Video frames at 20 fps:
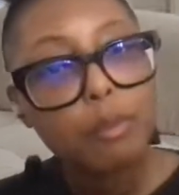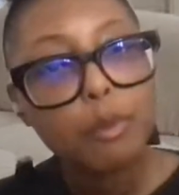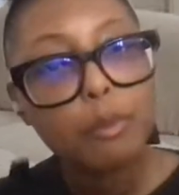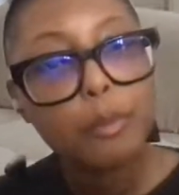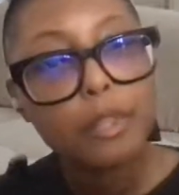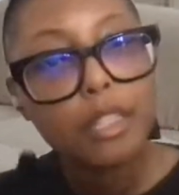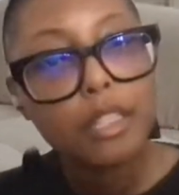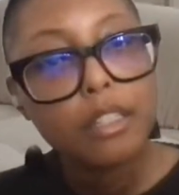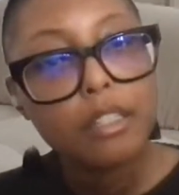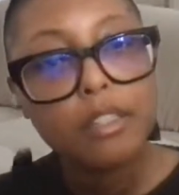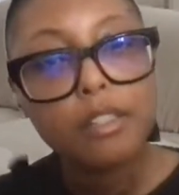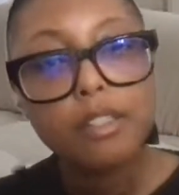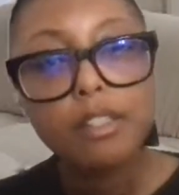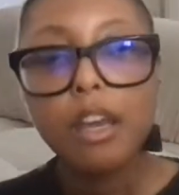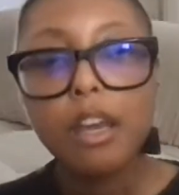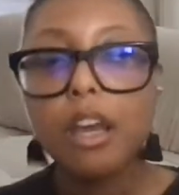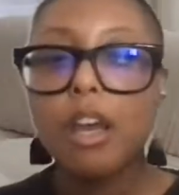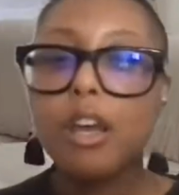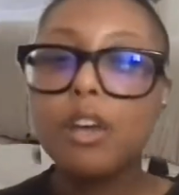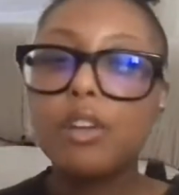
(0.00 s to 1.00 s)
per piece
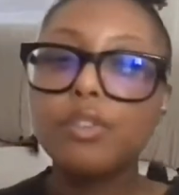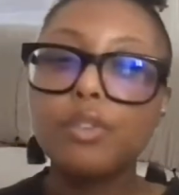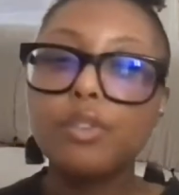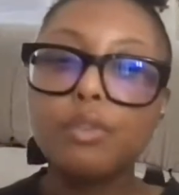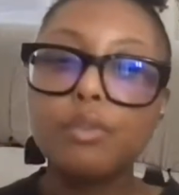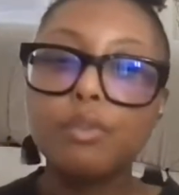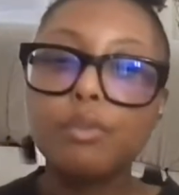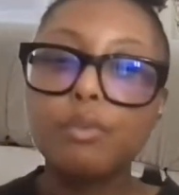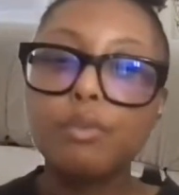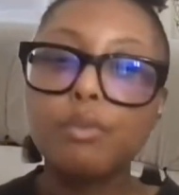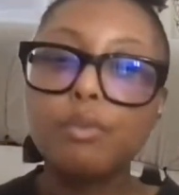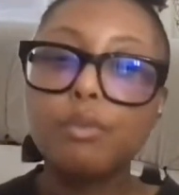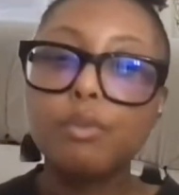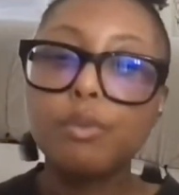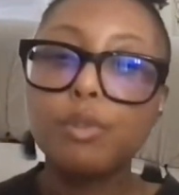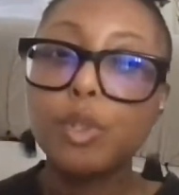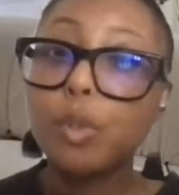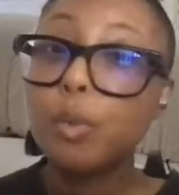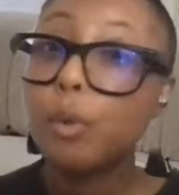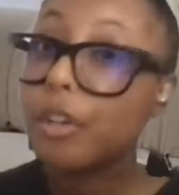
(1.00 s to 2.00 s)
to
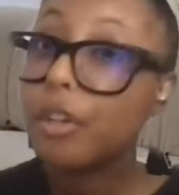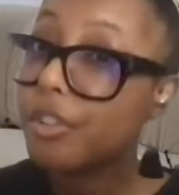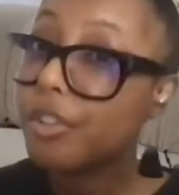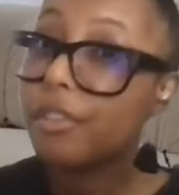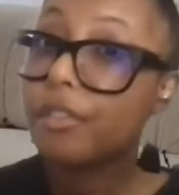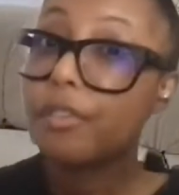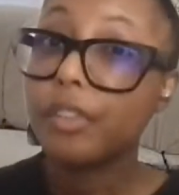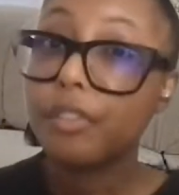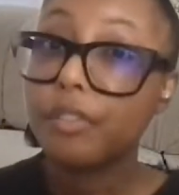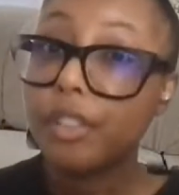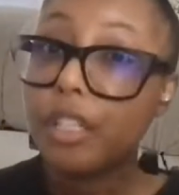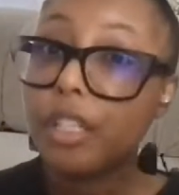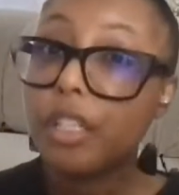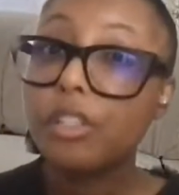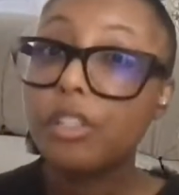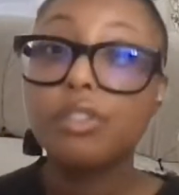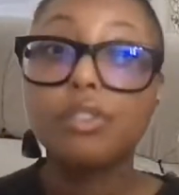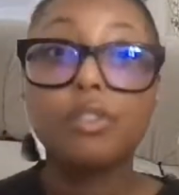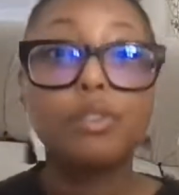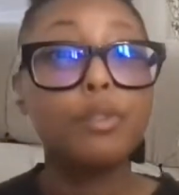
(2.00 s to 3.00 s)

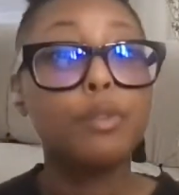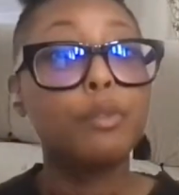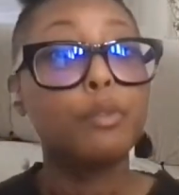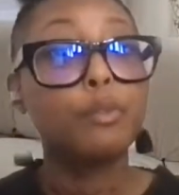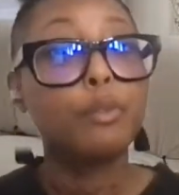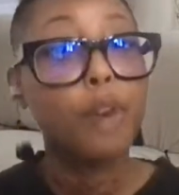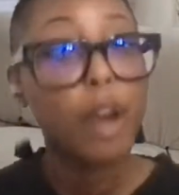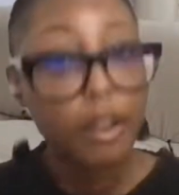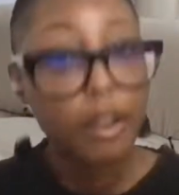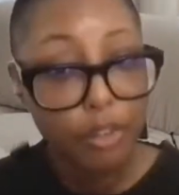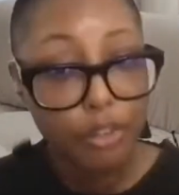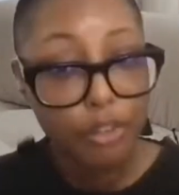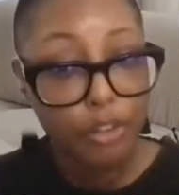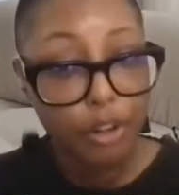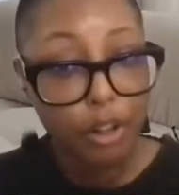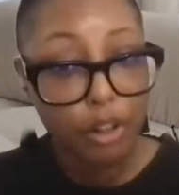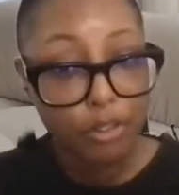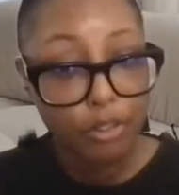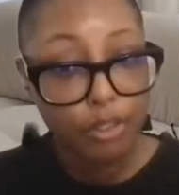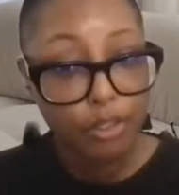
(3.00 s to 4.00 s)
$250 to
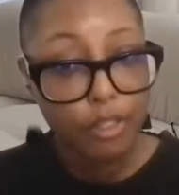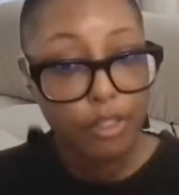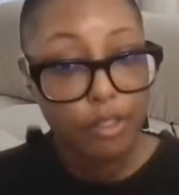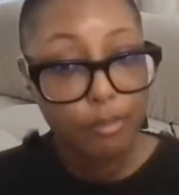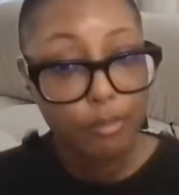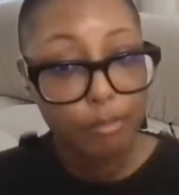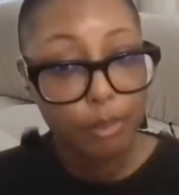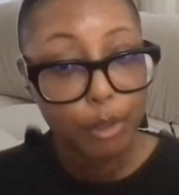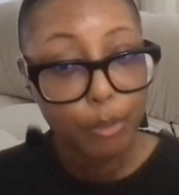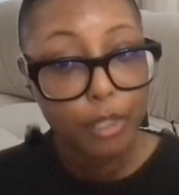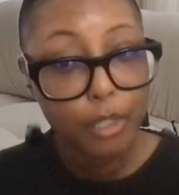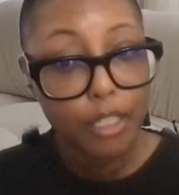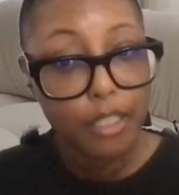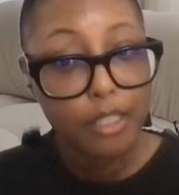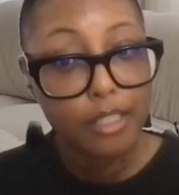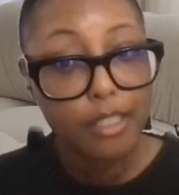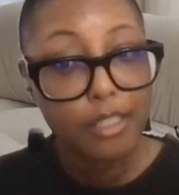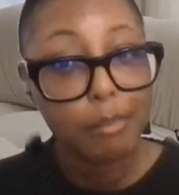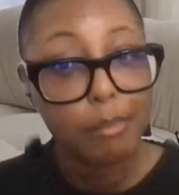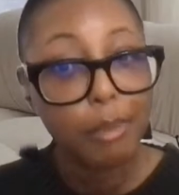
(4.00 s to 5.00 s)
$500 per
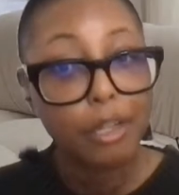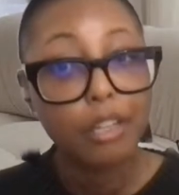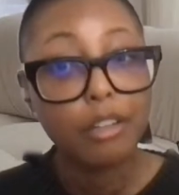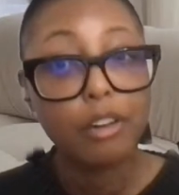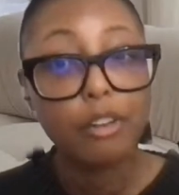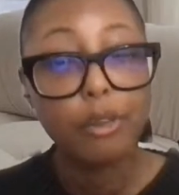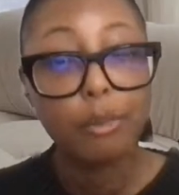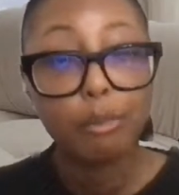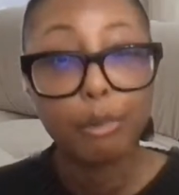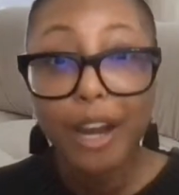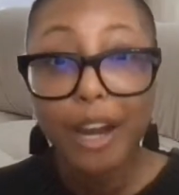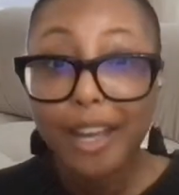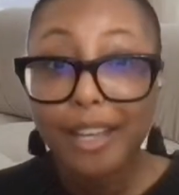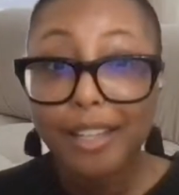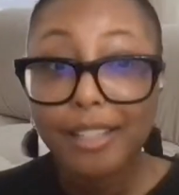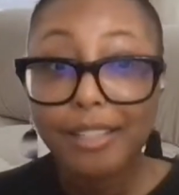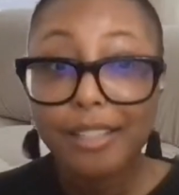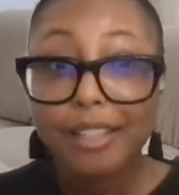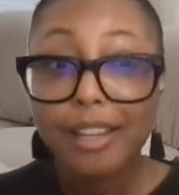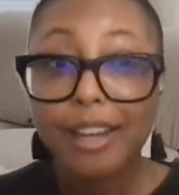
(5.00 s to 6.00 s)
piece, depending on the
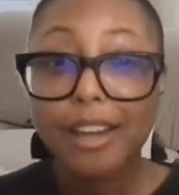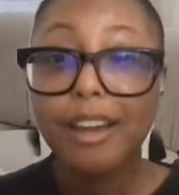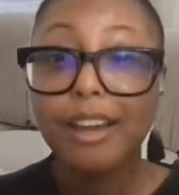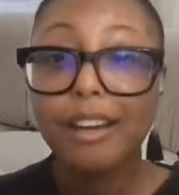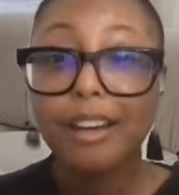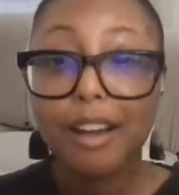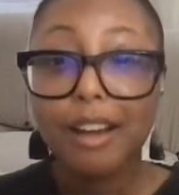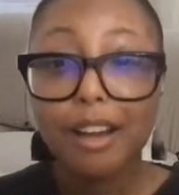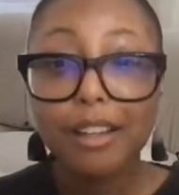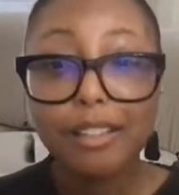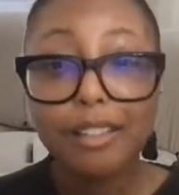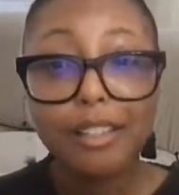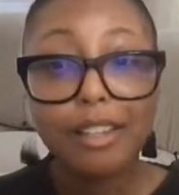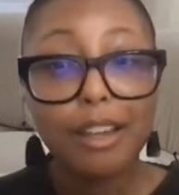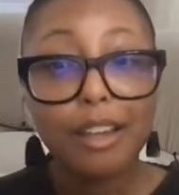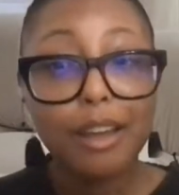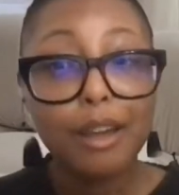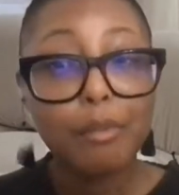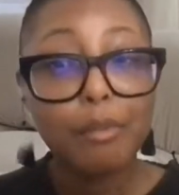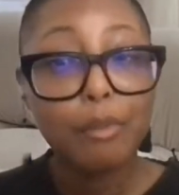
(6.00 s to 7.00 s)
brand, cut,
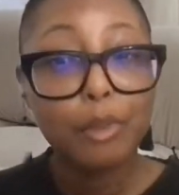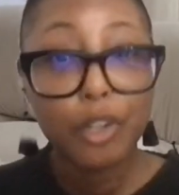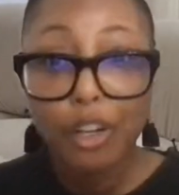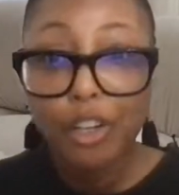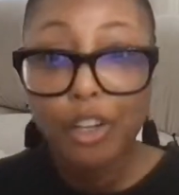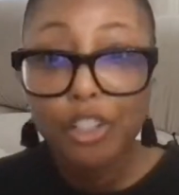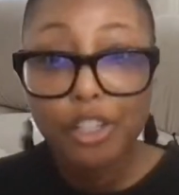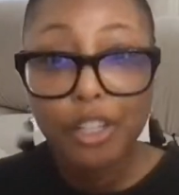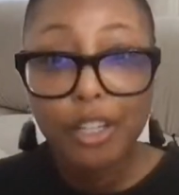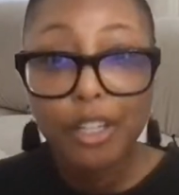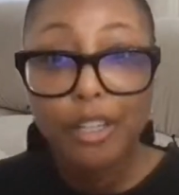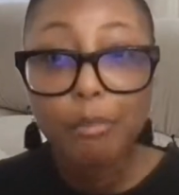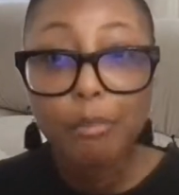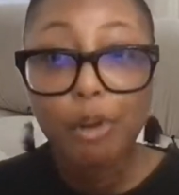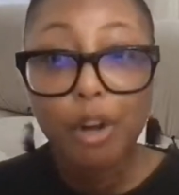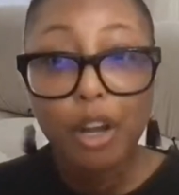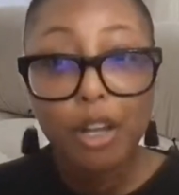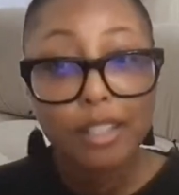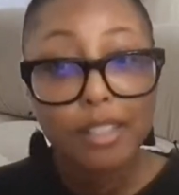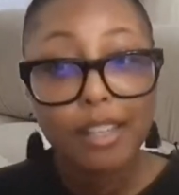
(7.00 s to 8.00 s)
production
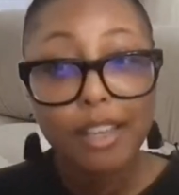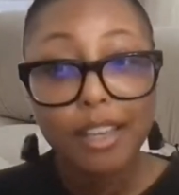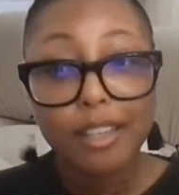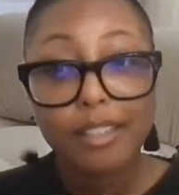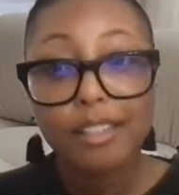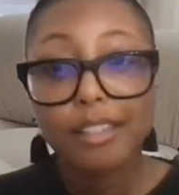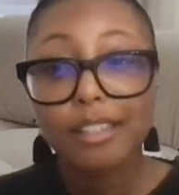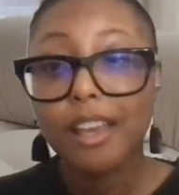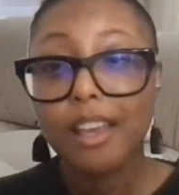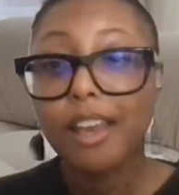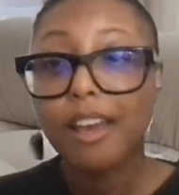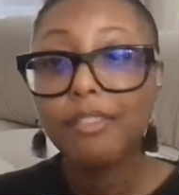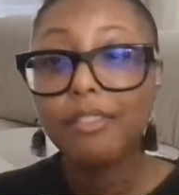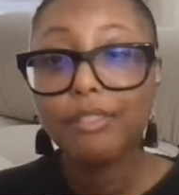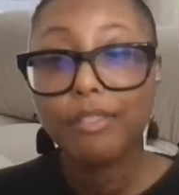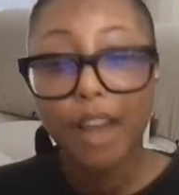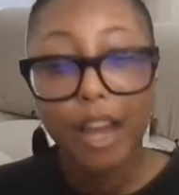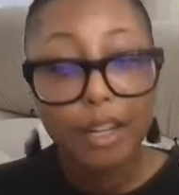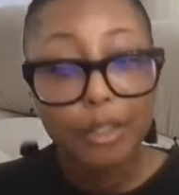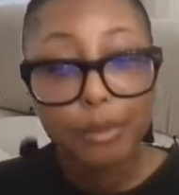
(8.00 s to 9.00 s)
process,
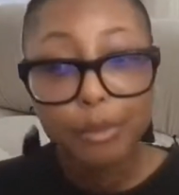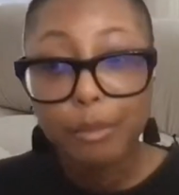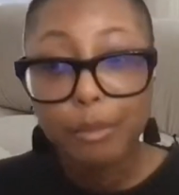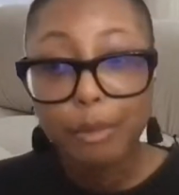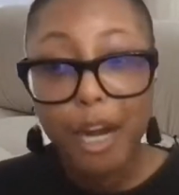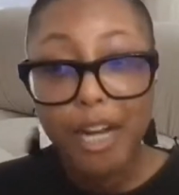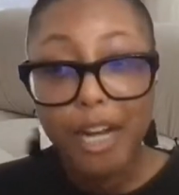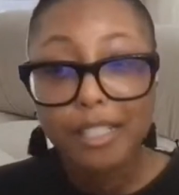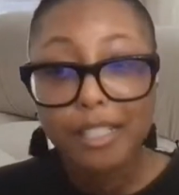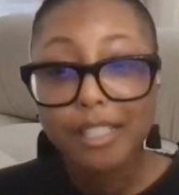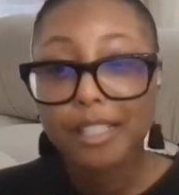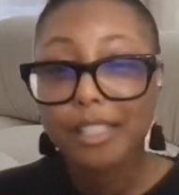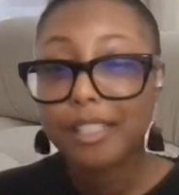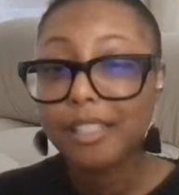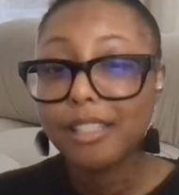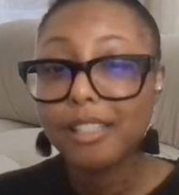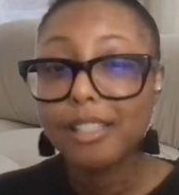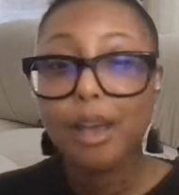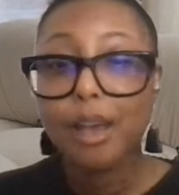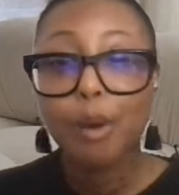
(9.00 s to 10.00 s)
factory
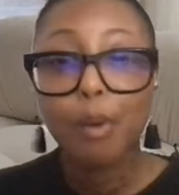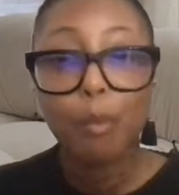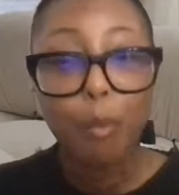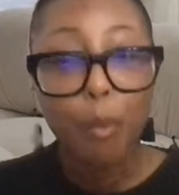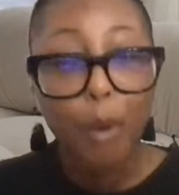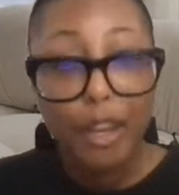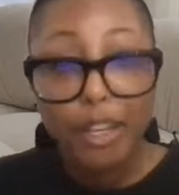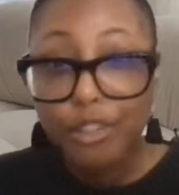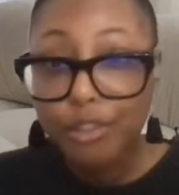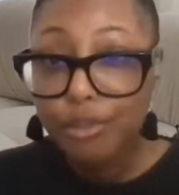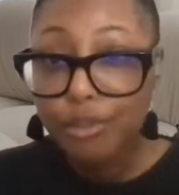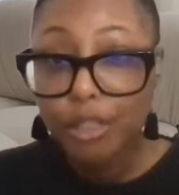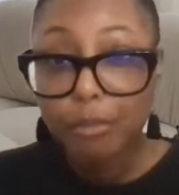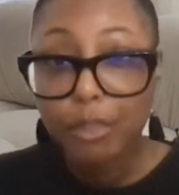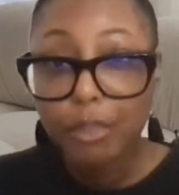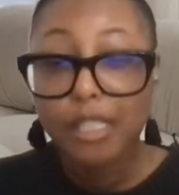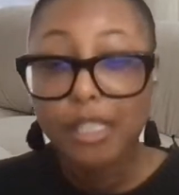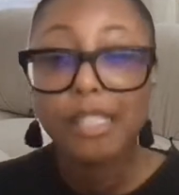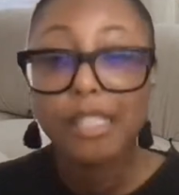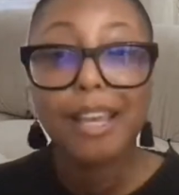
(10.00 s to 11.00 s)
practices, wage
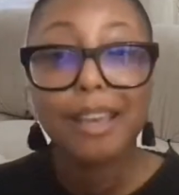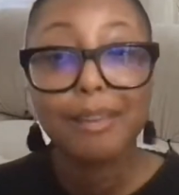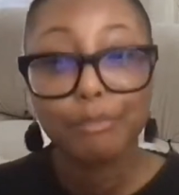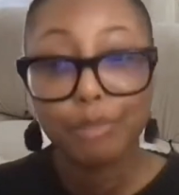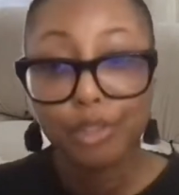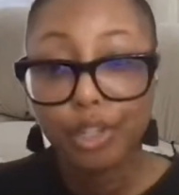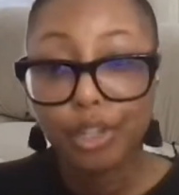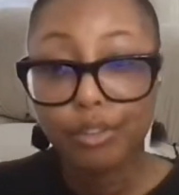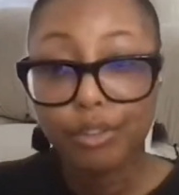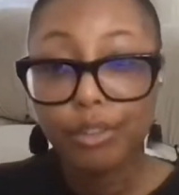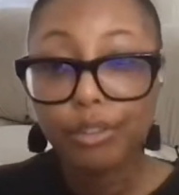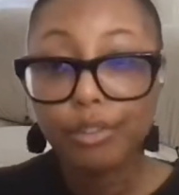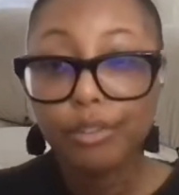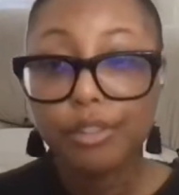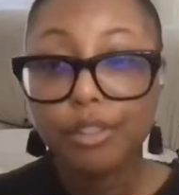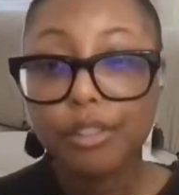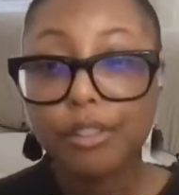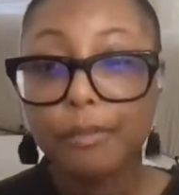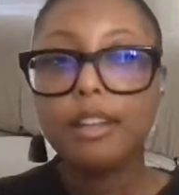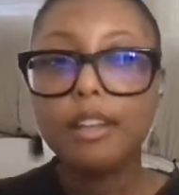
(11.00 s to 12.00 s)
agreements, and
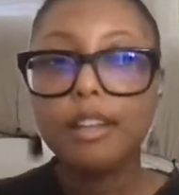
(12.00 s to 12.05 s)
materials.